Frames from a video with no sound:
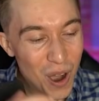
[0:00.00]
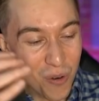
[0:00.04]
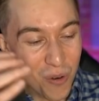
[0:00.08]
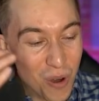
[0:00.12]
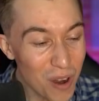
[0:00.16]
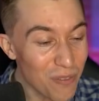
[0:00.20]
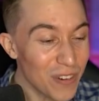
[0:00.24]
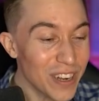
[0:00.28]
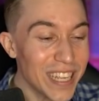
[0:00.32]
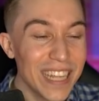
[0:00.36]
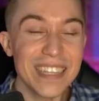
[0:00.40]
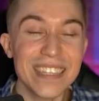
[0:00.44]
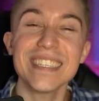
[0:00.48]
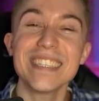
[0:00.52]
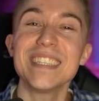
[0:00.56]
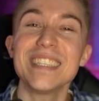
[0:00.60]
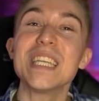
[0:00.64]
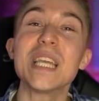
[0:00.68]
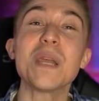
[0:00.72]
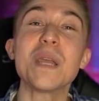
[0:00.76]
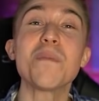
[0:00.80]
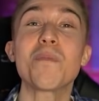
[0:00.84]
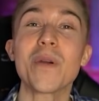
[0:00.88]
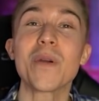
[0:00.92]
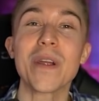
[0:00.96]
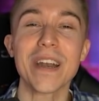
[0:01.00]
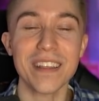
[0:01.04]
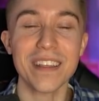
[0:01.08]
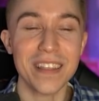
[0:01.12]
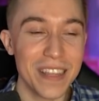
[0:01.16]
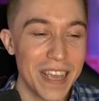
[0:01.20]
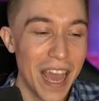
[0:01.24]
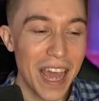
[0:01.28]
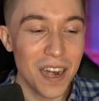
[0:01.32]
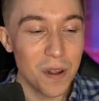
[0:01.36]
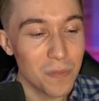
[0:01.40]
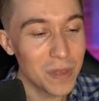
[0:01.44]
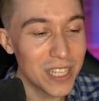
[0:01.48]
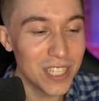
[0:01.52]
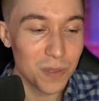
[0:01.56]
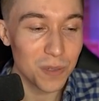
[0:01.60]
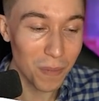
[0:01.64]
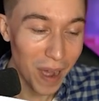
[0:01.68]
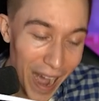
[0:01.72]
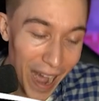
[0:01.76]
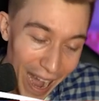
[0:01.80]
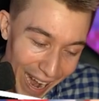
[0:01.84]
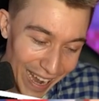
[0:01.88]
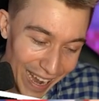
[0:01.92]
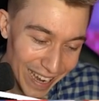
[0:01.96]
Whoever gets deeper into the enemy's
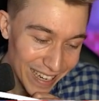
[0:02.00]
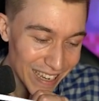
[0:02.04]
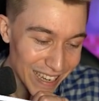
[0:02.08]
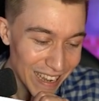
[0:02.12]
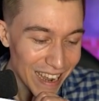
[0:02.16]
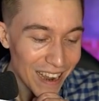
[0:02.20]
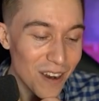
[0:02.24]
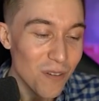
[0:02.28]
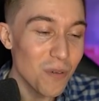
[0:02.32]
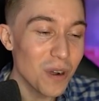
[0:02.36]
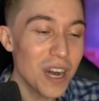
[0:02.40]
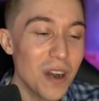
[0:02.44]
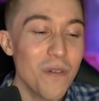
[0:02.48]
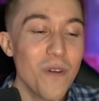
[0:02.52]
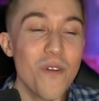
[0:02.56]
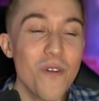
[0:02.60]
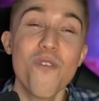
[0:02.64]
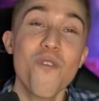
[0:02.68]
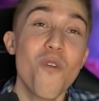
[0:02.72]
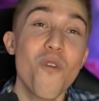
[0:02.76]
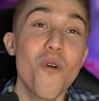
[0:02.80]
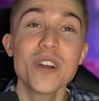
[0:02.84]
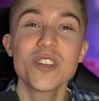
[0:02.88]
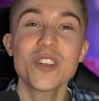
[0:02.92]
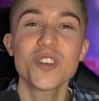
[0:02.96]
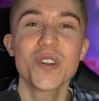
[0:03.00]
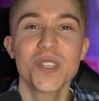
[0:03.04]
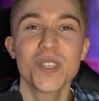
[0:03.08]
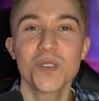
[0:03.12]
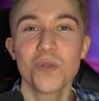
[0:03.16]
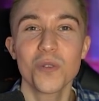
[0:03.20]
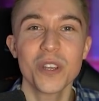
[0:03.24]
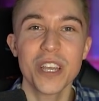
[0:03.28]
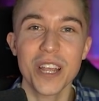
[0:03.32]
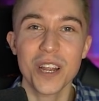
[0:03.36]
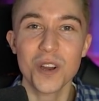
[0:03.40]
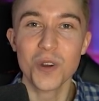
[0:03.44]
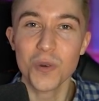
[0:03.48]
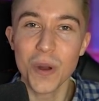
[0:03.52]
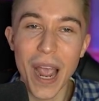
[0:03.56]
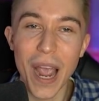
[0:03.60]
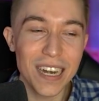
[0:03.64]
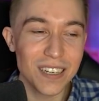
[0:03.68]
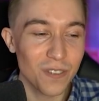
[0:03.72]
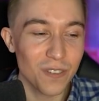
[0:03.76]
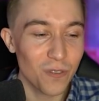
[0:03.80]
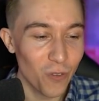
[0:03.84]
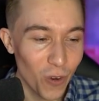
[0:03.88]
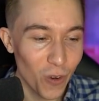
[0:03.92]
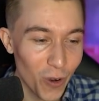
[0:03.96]
mind, whatever fortress will get
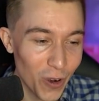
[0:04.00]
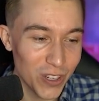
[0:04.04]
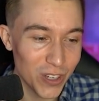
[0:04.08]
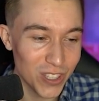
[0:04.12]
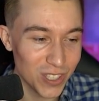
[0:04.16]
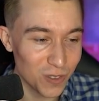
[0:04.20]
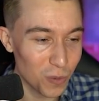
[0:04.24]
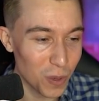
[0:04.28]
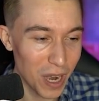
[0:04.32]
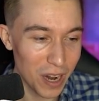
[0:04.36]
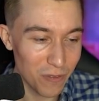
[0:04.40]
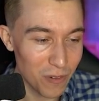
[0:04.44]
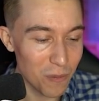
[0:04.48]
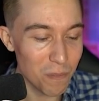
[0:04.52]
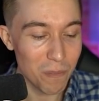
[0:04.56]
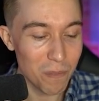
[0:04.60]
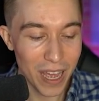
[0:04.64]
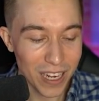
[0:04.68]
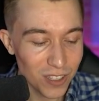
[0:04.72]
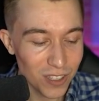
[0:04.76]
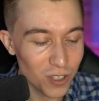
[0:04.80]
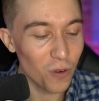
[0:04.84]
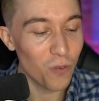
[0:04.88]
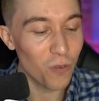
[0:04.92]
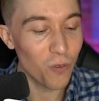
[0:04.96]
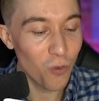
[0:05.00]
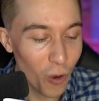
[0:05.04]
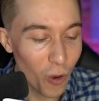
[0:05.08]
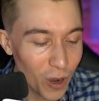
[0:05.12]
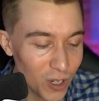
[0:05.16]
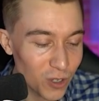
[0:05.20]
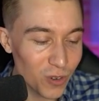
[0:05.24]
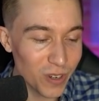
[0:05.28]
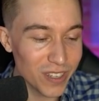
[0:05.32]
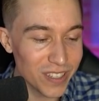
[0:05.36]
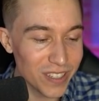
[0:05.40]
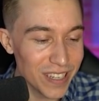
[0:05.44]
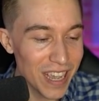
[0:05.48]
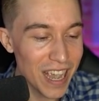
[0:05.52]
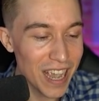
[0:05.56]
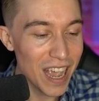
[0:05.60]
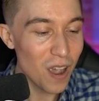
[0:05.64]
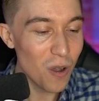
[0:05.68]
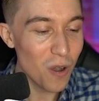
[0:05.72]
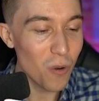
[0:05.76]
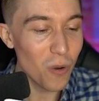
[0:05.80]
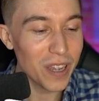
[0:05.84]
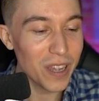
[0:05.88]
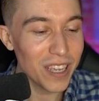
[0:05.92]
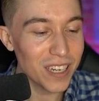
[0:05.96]
cracked first, whatever mental fortress
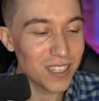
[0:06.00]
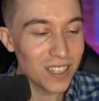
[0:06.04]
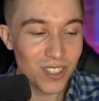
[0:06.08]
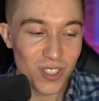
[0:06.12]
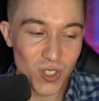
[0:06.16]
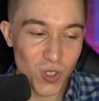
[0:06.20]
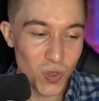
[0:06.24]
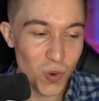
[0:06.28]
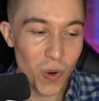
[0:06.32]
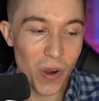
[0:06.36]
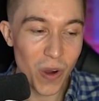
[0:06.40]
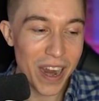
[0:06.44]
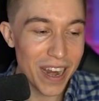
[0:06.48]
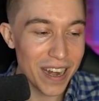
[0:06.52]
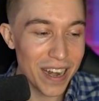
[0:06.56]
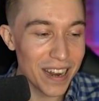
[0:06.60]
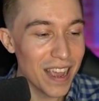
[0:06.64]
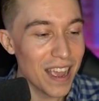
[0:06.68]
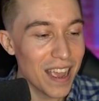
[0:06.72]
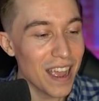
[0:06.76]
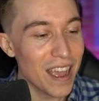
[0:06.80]
will get destroyed,